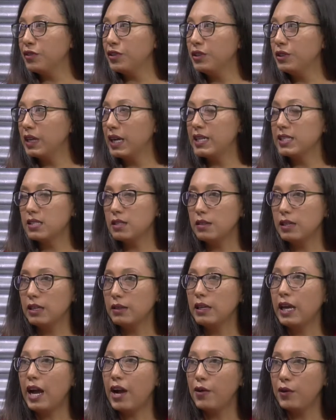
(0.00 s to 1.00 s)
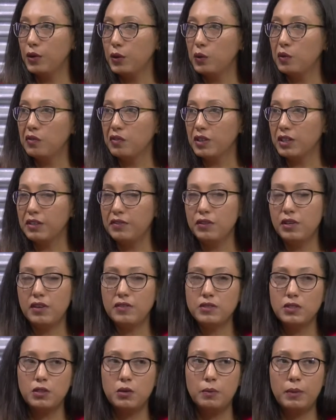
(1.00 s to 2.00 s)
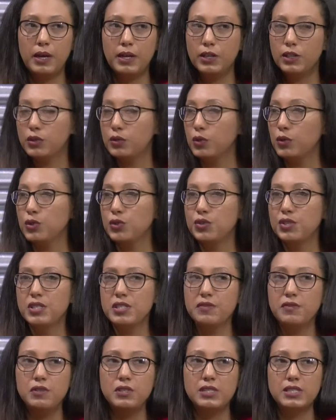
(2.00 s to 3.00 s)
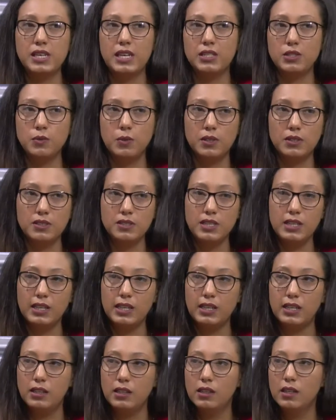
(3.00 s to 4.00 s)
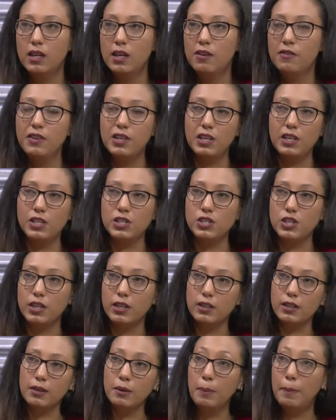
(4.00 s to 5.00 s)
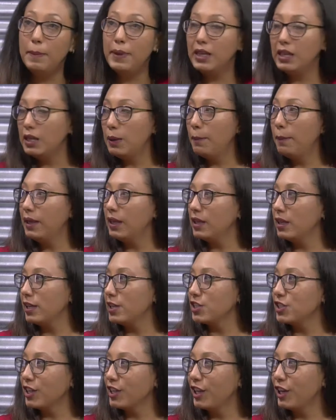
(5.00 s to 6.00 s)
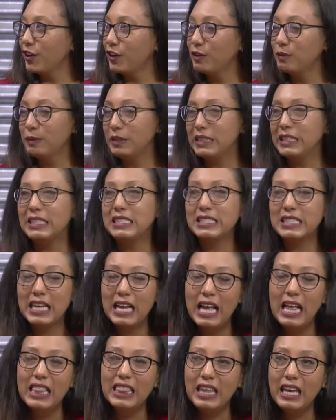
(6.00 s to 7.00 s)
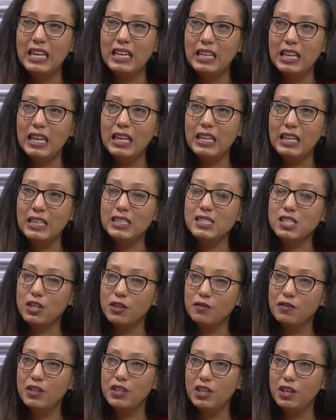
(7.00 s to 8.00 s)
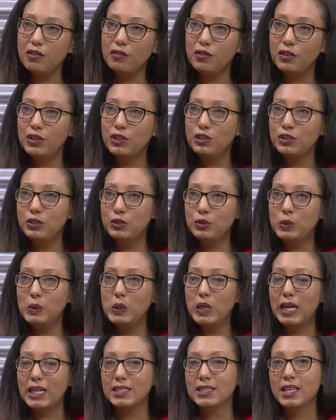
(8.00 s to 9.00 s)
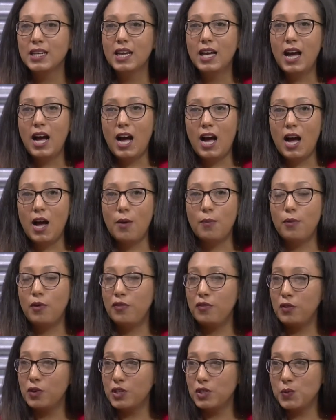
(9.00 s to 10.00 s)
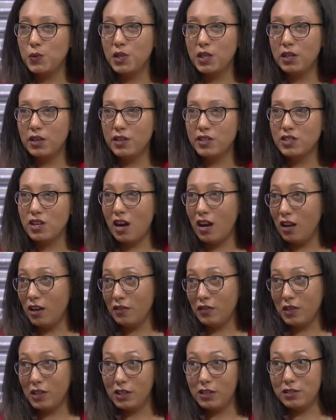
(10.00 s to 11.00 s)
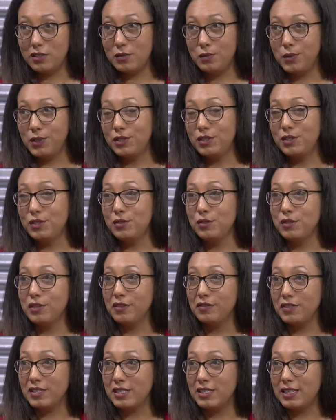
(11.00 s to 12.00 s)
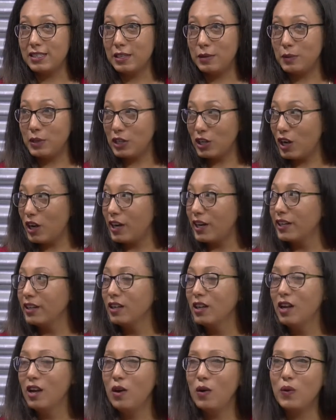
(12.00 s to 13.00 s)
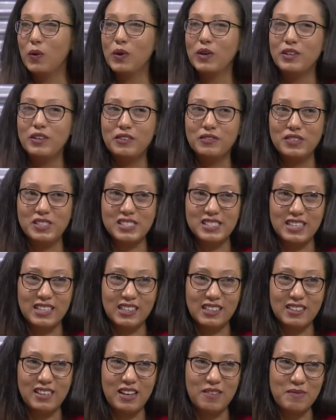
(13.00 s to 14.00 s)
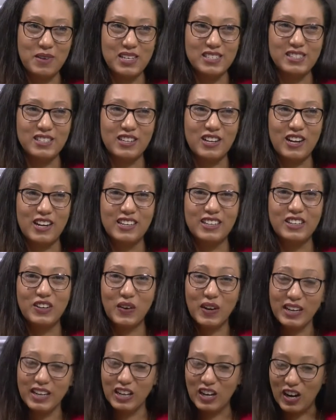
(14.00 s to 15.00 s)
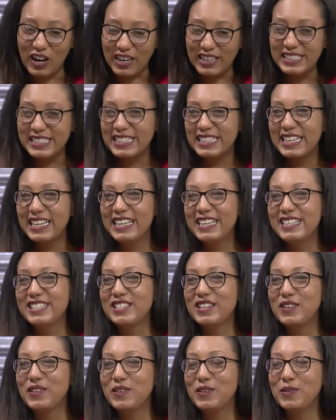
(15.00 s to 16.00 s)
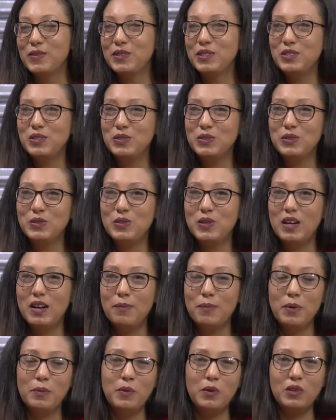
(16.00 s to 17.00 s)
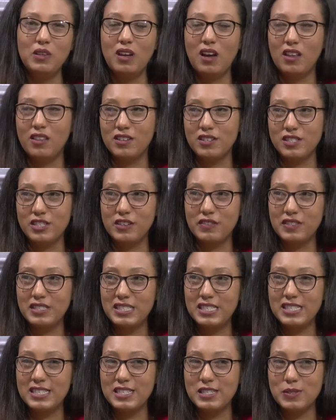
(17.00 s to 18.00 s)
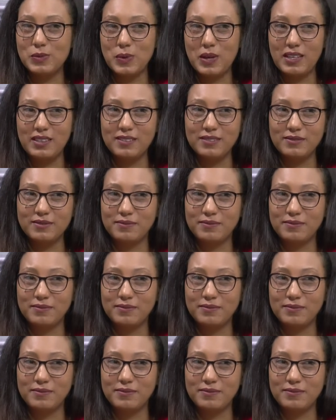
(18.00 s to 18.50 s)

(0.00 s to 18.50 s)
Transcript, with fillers: you guys to carry over. If you have to go buy your groceries, if you decide to want to take a little vacation, a little mini vacation here in Belize, then it's convenient for you to do that. Um, of course, we encourage all of our customers to use your Visa debit card or your Visa and MasterCard credit cards. So we do promote the other services as well.